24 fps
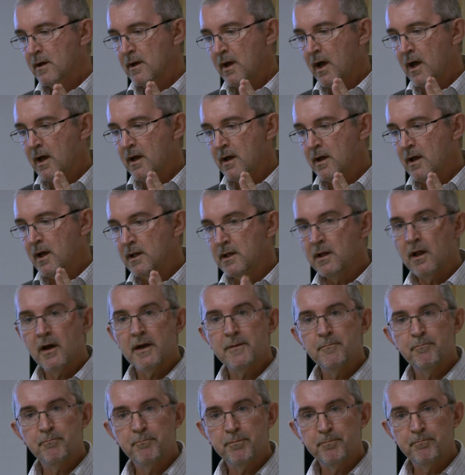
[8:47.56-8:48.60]
a
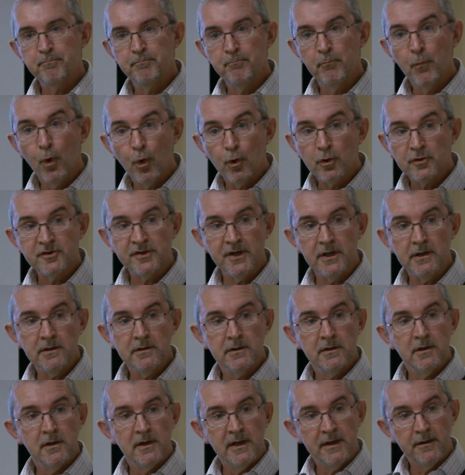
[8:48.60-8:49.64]
lime mortar
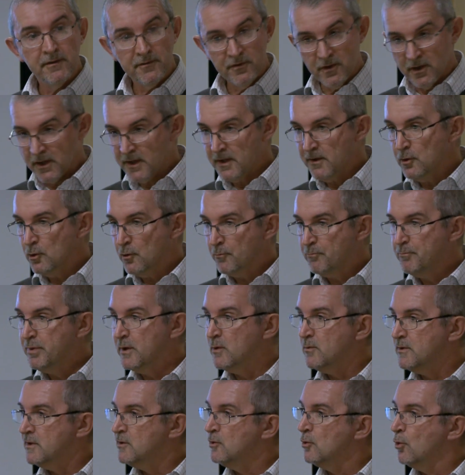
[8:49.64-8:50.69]
that you're
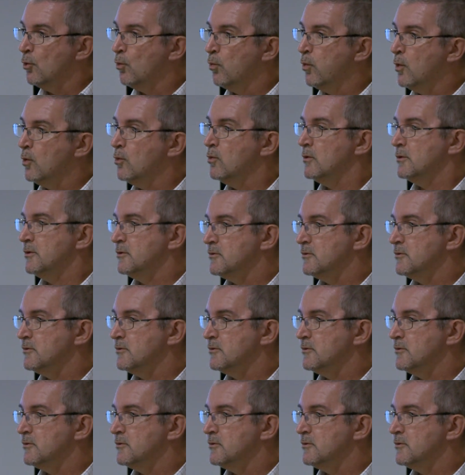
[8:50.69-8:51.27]
building your wall or